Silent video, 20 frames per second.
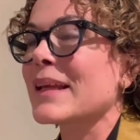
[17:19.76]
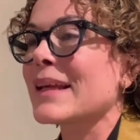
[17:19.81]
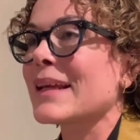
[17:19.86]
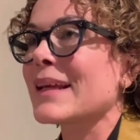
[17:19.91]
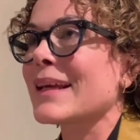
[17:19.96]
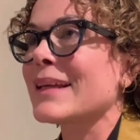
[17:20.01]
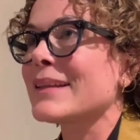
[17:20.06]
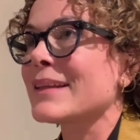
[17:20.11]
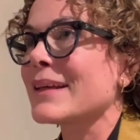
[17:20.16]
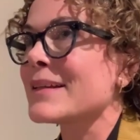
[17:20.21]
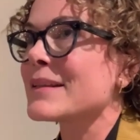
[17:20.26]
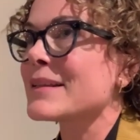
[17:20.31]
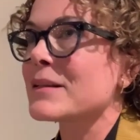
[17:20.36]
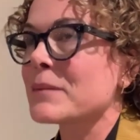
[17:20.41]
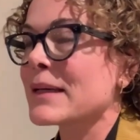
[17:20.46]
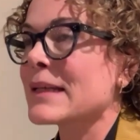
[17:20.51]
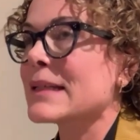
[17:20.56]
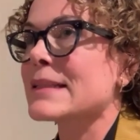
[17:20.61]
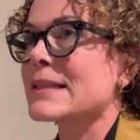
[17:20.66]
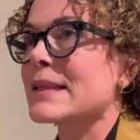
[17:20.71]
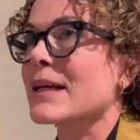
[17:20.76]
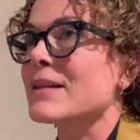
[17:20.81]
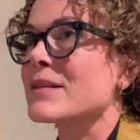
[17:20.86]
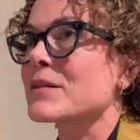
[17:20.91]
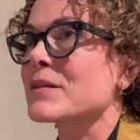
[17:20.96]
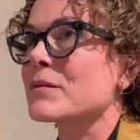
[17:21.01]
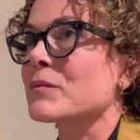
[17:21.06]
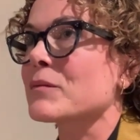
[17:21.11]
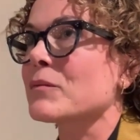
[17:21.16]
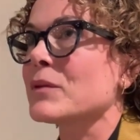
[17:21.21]
it doesn't make
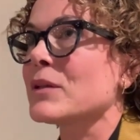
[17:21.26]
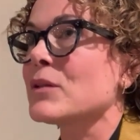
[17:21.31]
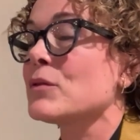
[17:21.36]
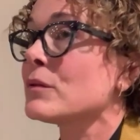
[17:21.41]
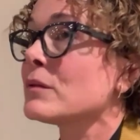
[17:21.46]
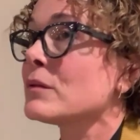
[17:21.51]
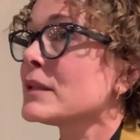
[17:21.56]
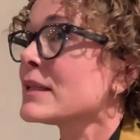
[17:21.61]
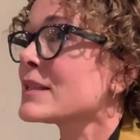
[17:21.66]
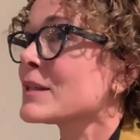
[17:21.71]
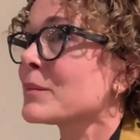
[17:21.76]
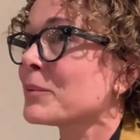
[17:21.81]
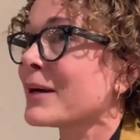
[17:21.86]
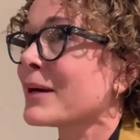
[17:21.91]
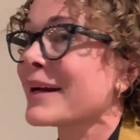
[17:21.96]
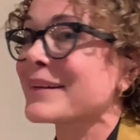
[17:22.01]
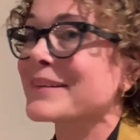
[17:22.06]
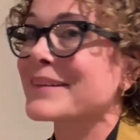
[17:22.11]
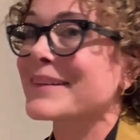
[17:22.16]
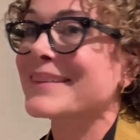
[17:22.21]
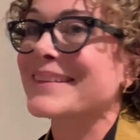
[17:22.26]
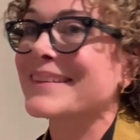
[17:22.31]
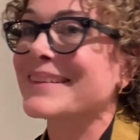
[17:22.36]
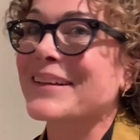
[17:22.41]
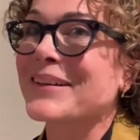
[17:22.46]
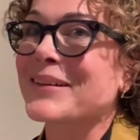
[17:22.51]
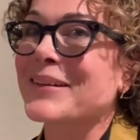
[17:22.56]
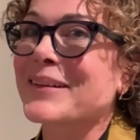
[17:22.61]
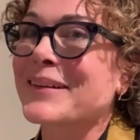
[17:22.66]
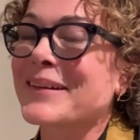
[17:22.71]
sense. We do need to practice
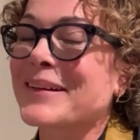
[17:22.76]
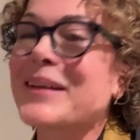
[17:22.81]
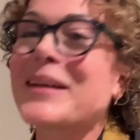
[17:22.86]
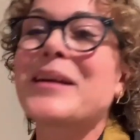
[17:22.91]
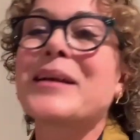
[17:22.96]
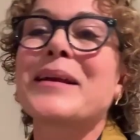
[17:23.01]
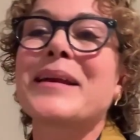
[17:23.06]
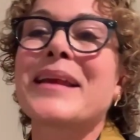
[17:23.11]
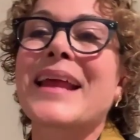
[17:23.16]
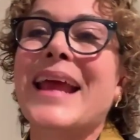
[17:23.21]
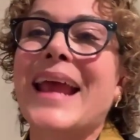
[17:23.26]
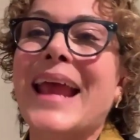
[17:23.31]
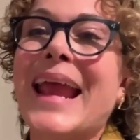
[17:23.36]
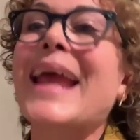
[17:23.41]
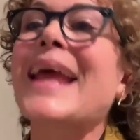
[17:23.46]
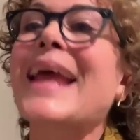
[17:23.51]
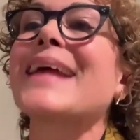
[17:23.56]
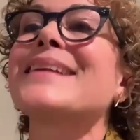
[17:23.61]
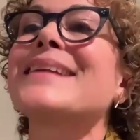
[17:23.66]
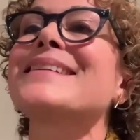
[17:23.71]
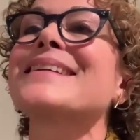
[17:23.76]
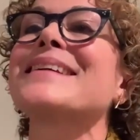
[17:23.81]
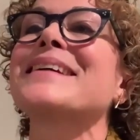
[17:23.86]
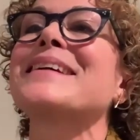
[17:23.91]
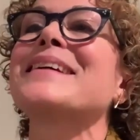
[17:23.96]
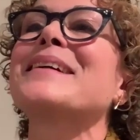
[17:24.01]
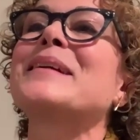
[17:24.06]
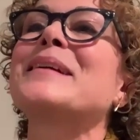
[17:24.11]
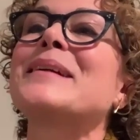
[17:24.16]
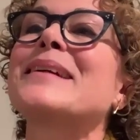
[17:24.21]
it. And
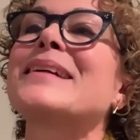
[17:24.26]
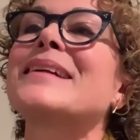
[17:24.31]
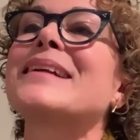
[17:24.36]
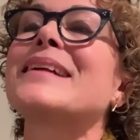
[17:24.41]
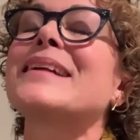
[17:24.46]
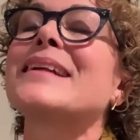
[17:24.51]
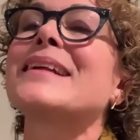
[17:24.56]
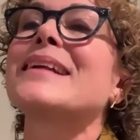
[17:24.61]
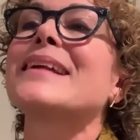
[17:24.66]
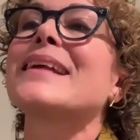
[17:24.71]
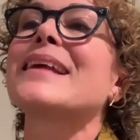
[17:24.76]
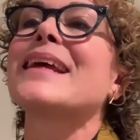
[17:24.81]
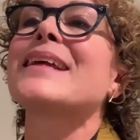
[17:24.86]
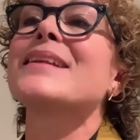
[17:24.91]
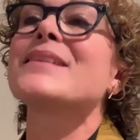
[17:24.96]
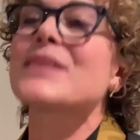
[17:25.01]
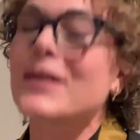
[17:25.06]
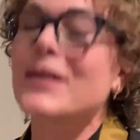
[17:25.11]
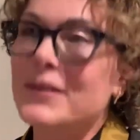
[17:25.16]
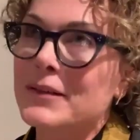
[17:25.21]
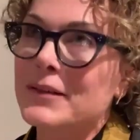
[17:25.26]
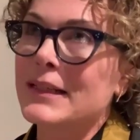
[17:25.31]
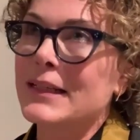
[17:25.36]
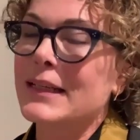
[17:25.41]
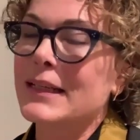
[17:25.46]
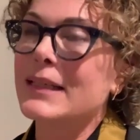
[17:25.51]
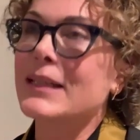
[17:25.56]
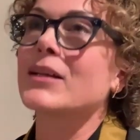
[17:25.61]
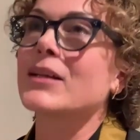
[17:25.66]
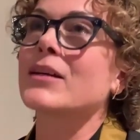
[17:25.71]
it's already
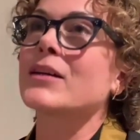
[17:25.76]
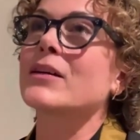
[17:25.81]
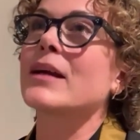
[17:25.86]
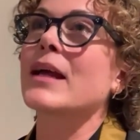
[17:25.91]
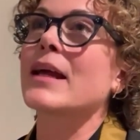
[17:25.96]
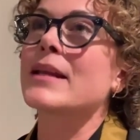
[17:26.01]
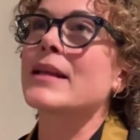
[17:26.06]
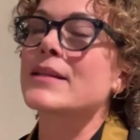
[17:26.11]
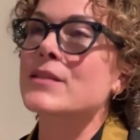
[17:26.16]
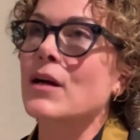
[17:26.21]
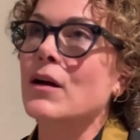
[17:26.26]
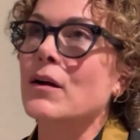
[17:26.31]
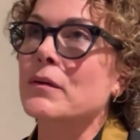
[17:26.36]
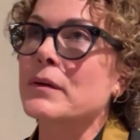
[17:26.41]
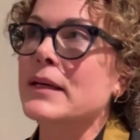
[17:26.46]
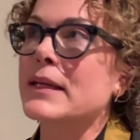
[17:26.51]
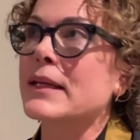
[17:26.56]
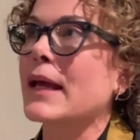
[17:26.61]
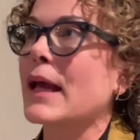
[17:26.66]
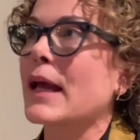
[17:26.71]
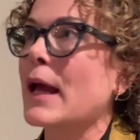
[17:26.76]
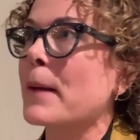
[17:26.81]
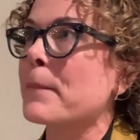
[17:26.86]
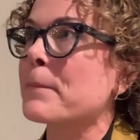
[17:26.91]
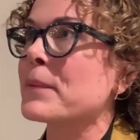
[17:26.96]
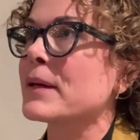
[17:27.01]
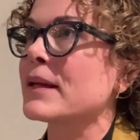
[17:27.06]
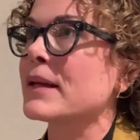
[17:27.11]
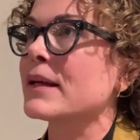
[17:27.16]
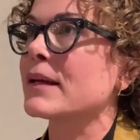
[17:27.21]
here and it's already
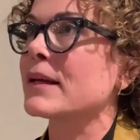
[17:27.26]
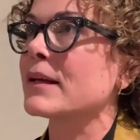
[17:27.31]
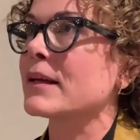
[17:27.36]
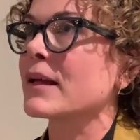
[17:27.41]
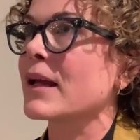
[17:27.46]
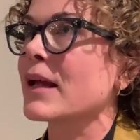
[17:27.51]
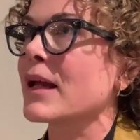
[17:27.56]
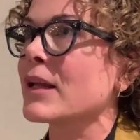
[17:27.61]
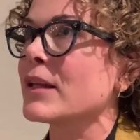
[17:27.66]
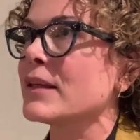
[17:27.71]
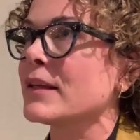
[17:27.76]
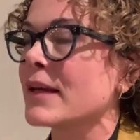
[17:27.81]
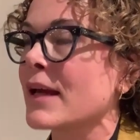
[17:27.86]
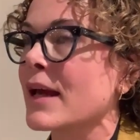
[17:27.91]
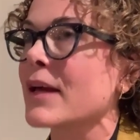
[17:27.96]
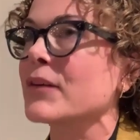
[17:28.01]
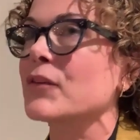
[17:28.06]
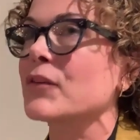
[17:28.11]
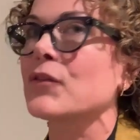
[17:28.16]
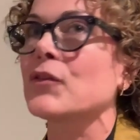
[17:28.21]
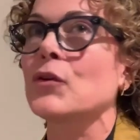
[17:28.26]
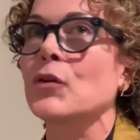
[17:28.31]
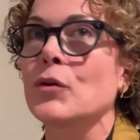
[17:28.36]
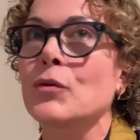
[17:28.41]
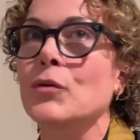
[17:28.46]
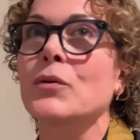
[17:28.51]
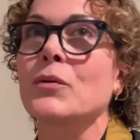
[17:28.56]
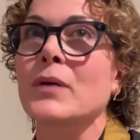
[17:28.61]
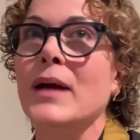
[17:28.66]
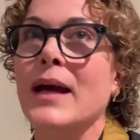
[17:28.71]
happening. And yes,
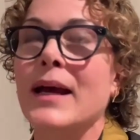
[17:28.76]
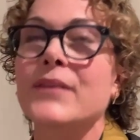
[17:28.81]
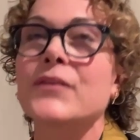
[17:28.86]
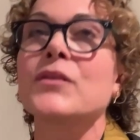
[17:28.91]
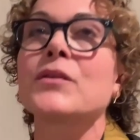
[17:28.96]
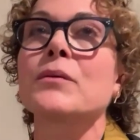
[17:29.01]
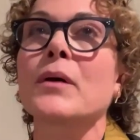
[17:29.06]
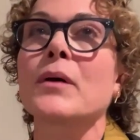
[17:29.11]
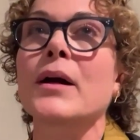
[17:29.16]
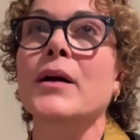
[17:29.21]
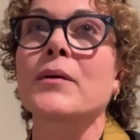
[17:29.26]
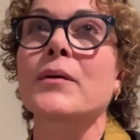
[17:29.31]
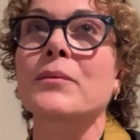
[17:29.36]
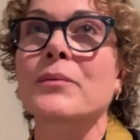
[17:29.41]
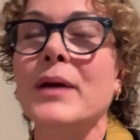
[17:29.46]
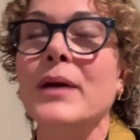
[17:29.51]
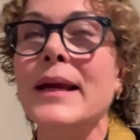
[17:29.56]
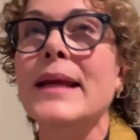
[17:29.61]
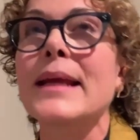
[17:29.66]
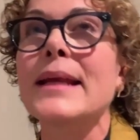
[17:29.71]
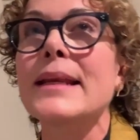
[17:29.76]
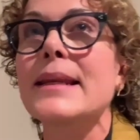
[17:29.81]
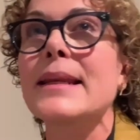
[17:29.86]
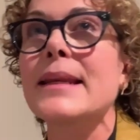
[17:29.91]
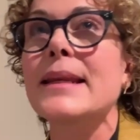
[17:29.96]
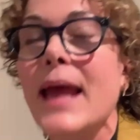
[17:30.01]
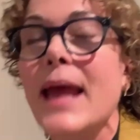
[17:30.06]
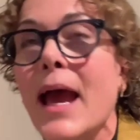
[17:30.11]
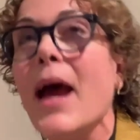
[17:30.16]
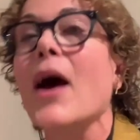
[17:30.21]
you, as you are right
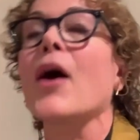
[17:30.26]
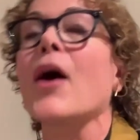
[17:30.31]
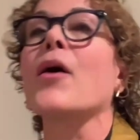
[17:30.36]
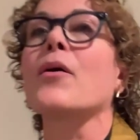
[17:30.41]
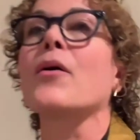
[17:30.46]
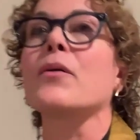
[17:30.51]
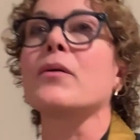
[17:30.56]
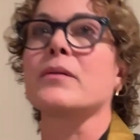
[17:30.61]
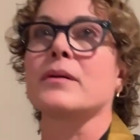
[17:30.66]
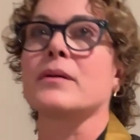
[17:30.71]
now,